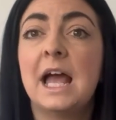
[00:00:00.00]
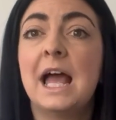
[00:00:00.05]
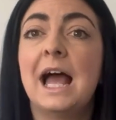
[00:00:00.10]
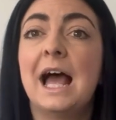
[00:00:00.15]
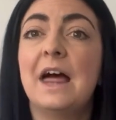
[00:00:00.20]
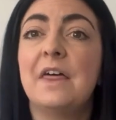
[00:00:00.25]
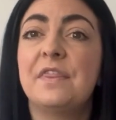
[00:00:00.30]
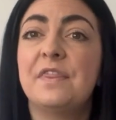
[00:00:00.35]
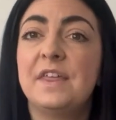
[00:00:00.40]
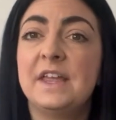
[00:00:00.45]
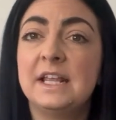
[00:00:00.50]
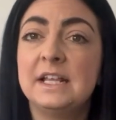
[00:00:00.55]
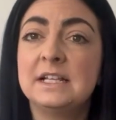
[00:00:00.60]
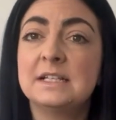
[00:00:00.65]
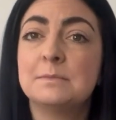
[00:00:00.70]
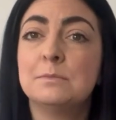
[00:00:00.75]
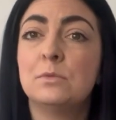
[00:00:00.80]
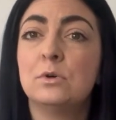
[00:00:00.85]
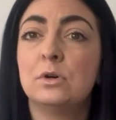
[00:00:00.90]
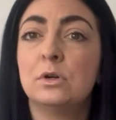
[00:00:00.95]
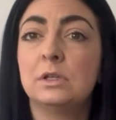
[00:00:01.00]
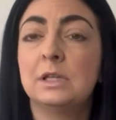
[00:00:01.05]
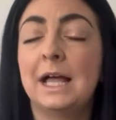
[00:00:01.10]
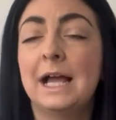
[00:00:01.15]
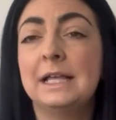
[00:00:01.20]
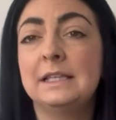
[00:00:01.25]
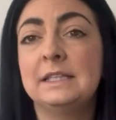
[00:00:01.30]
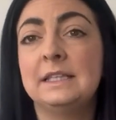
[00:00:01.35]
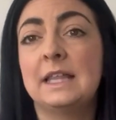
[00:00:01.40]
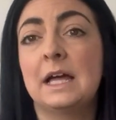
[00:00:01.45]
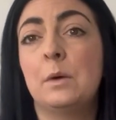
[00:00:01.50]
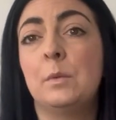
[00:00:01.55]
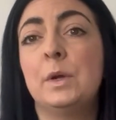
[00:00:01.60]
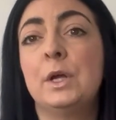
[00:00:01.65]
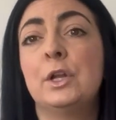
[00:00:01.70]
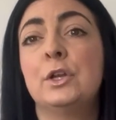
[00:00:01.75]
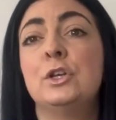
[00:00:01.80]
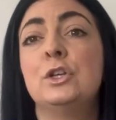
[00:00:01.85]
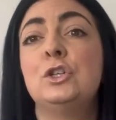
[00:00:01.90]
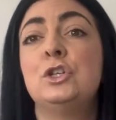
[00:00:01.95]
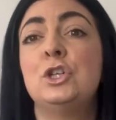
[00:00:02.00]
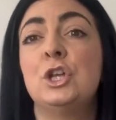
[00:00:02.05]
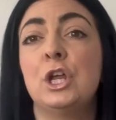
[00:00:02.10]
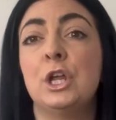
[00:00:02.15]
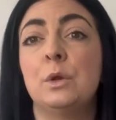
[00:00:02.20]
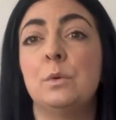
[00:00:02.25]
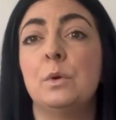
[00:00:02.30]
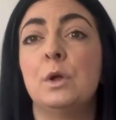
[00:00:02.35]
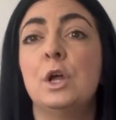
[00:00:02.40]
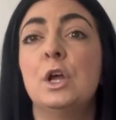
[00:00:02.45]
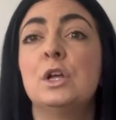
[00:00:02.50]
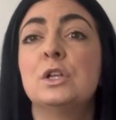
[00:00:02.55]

are things more likely that we're going to do.